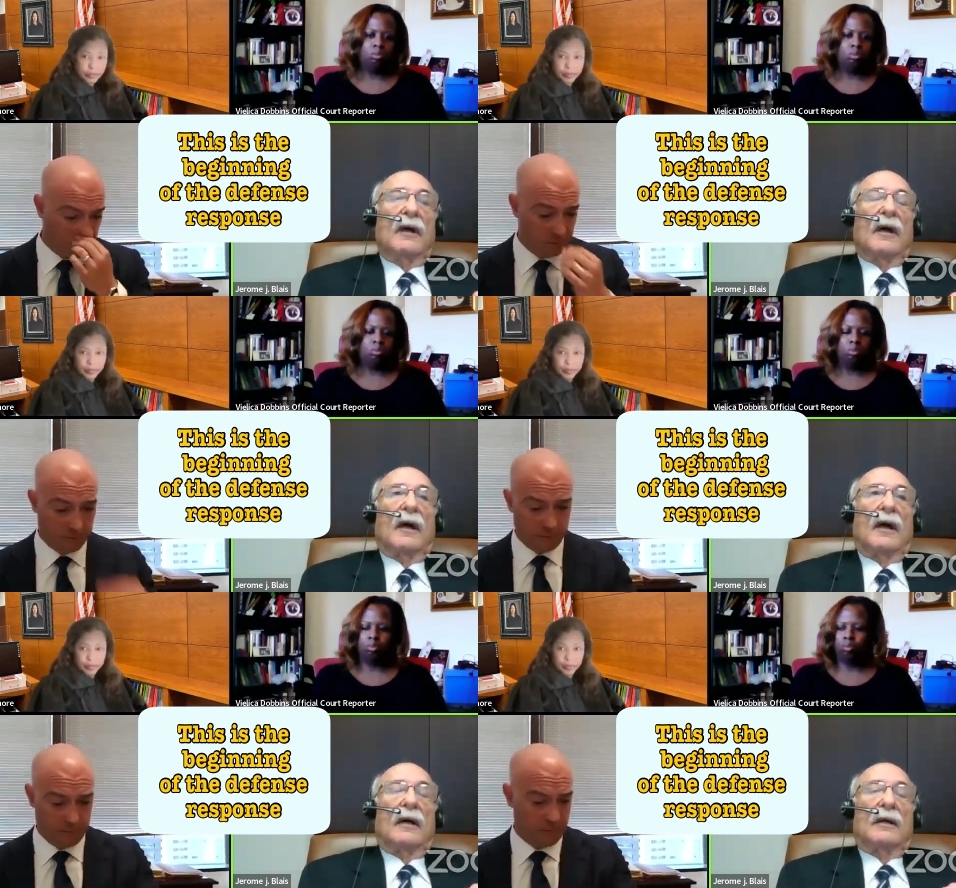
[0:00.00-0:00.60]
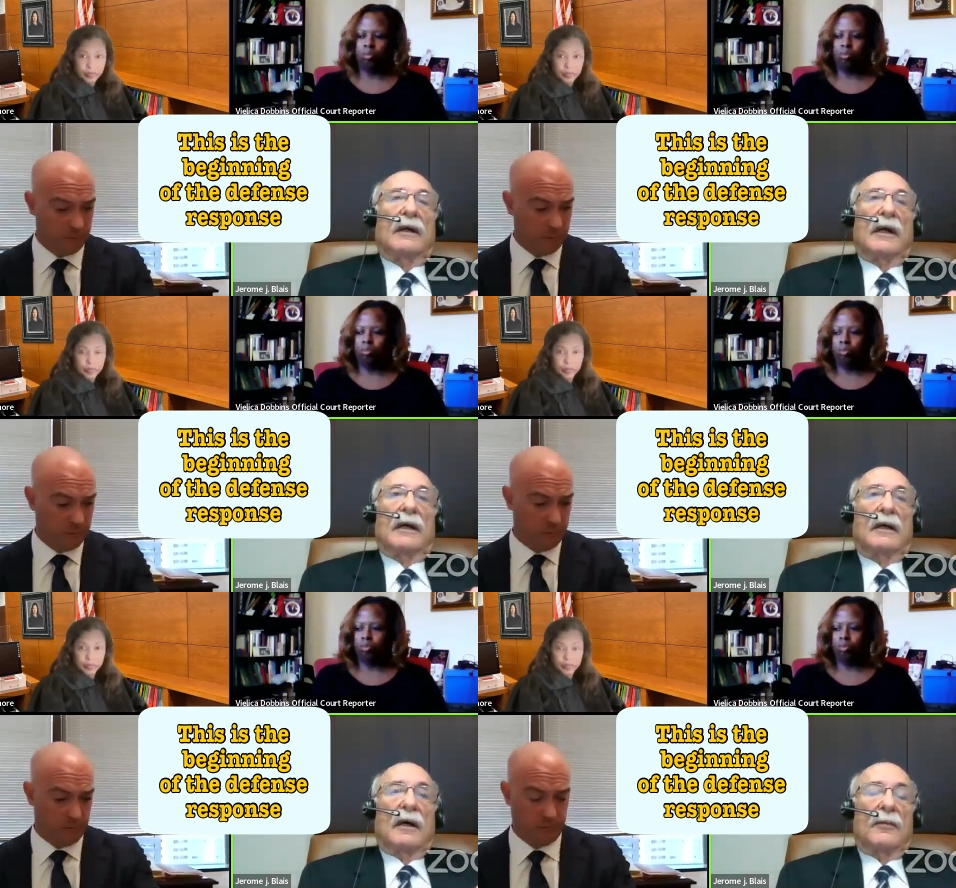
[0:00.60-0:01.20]
Speaker 1: uh,
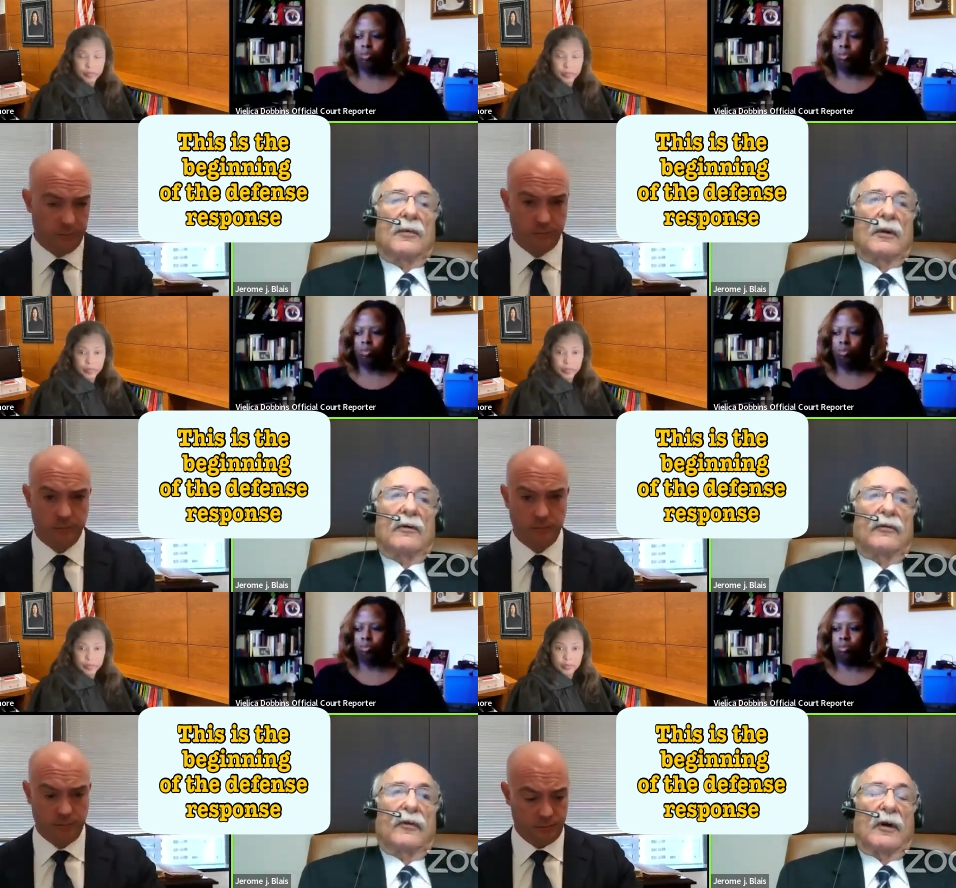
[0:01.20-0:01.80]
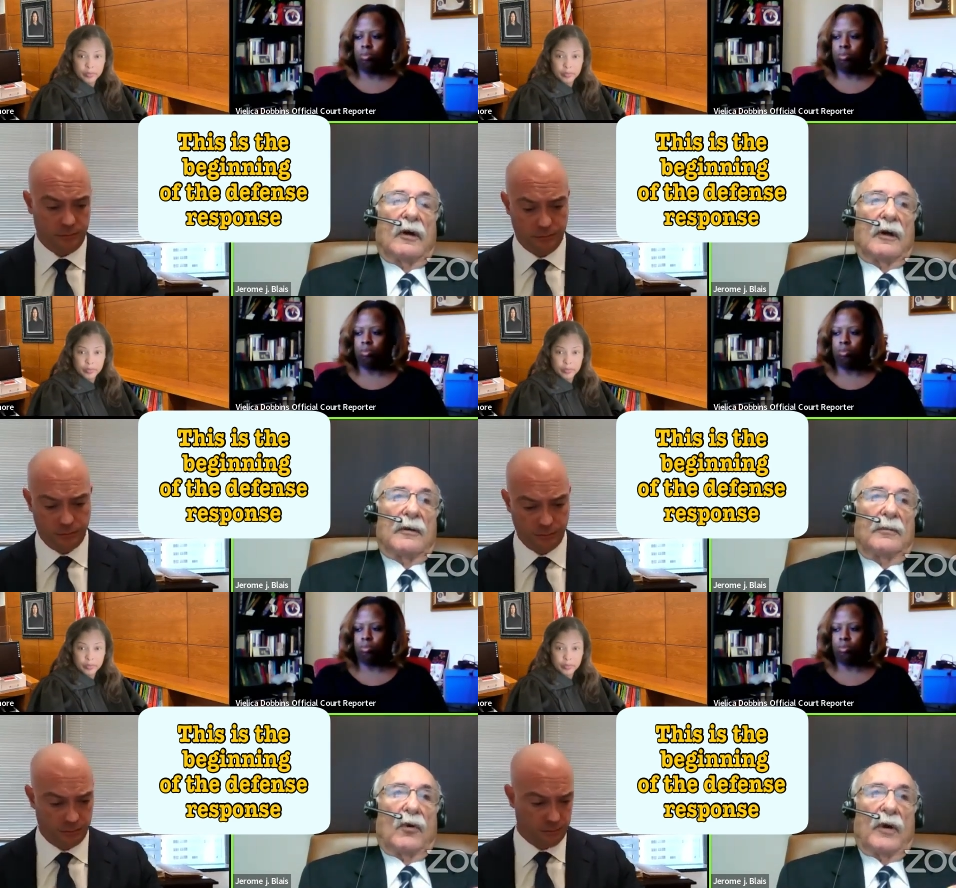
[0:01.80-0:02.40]
a couple of
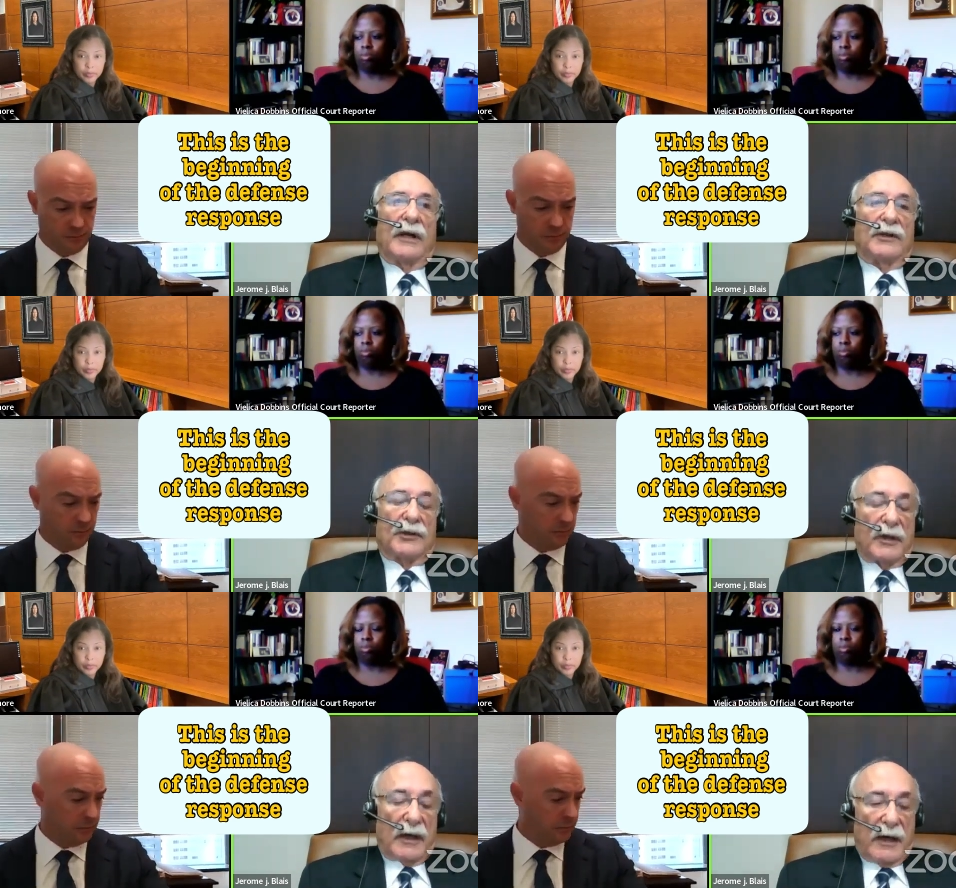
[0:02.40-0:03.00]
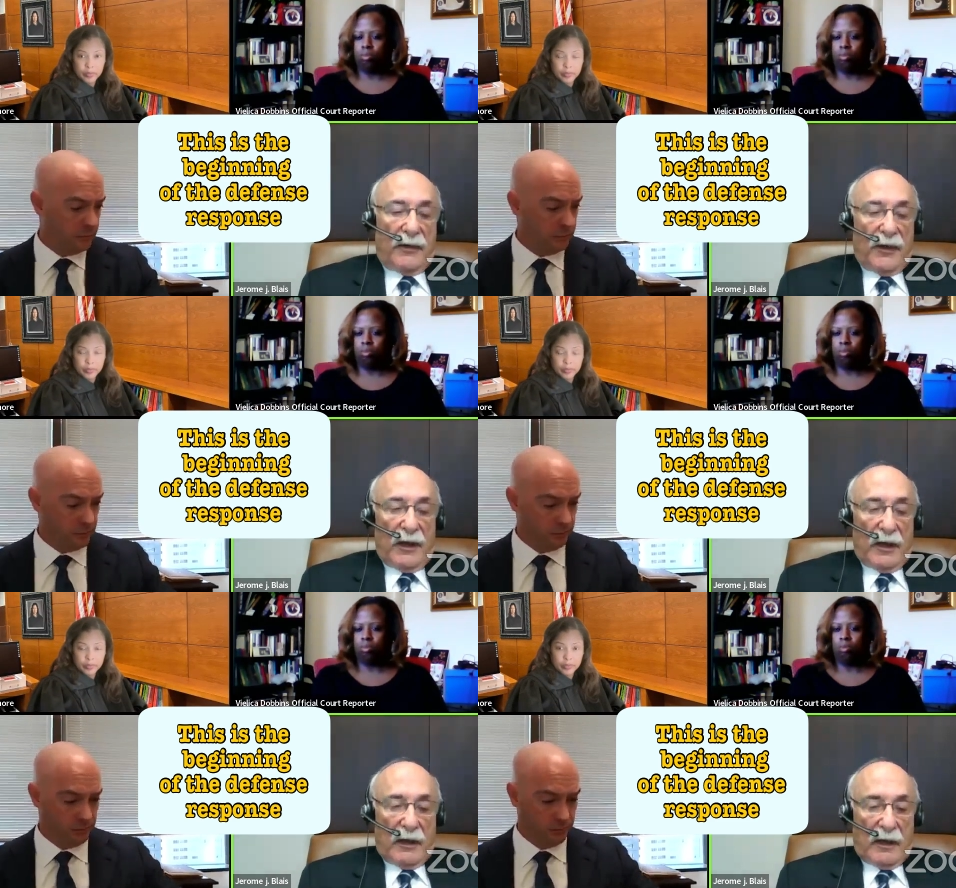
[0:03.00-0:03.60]
uh, points that I
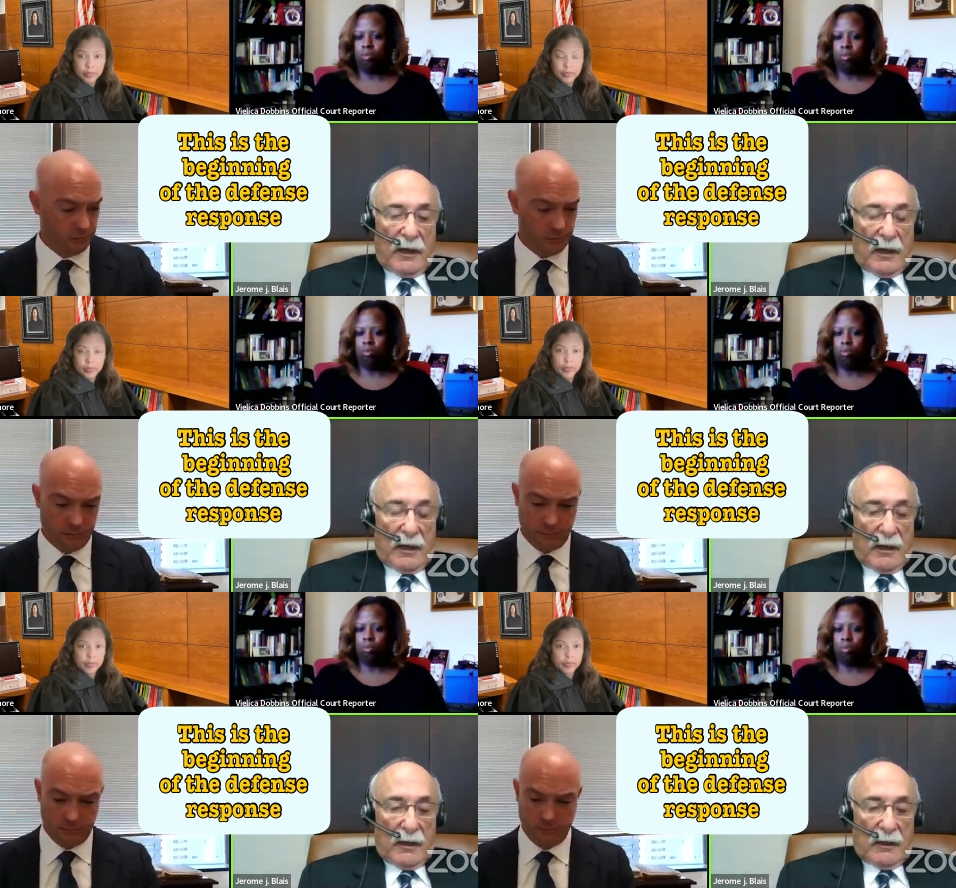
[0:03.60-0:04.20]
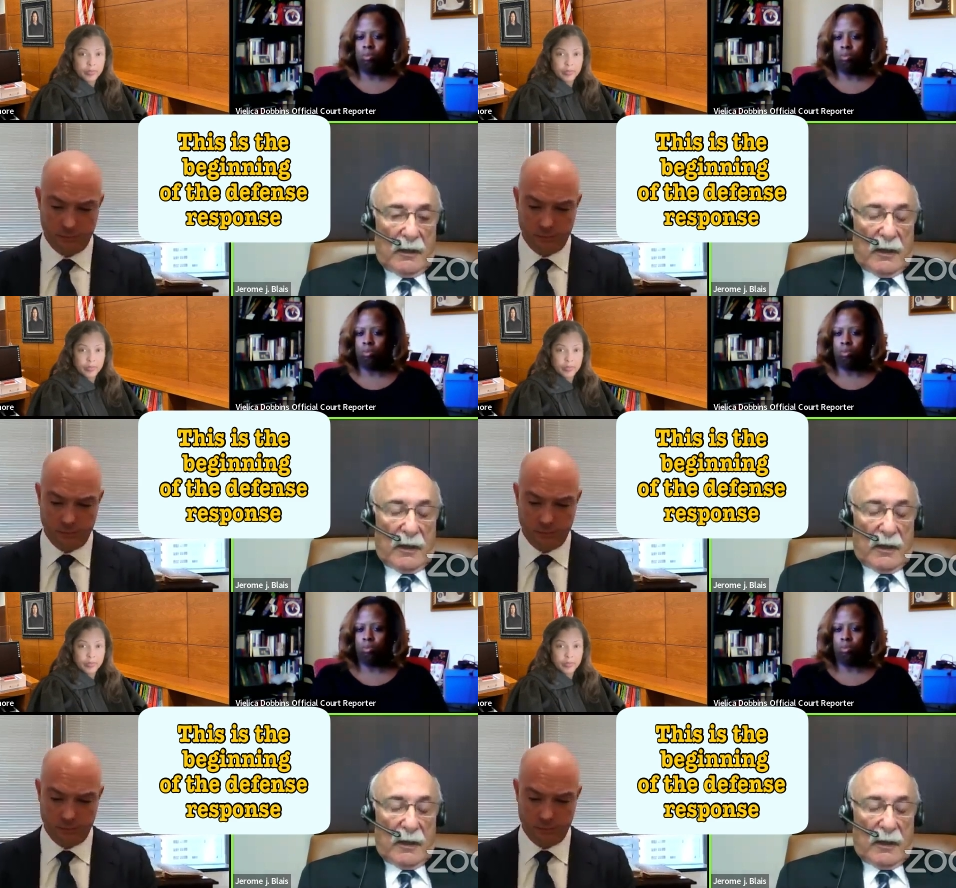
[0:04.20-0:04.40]
think uh,